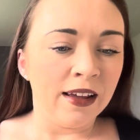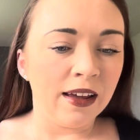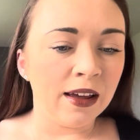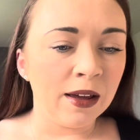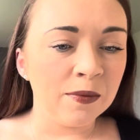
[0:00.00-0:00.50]

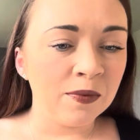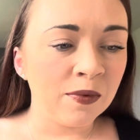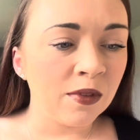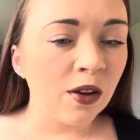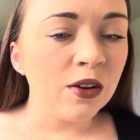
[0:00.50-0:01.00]
Oh,
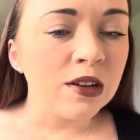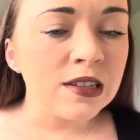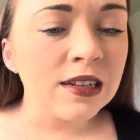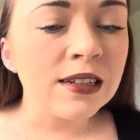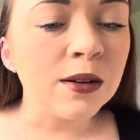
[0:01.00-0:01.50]
you could
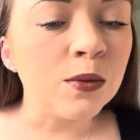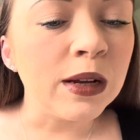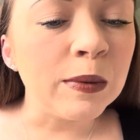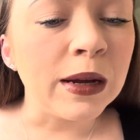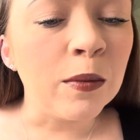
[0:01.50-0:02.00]
see a little
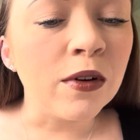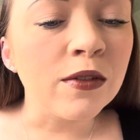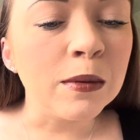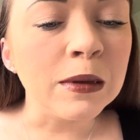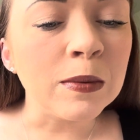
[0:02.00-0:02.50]
wee-wee in one of
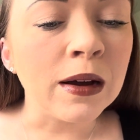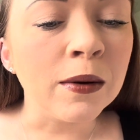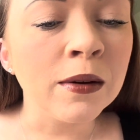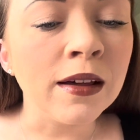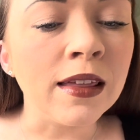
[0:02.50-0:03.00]
them as
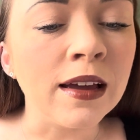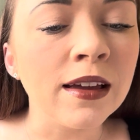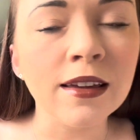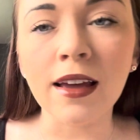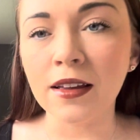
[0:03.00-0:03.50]
well, I
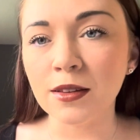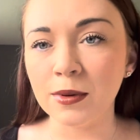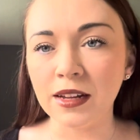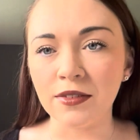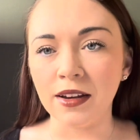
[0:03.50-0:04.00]
think. Yeah, so we
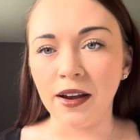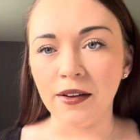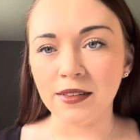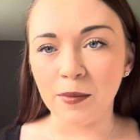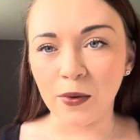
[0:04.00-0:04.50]
definitely know
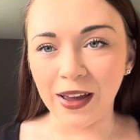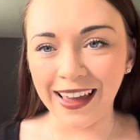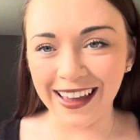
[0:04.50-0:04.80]
it's a boy.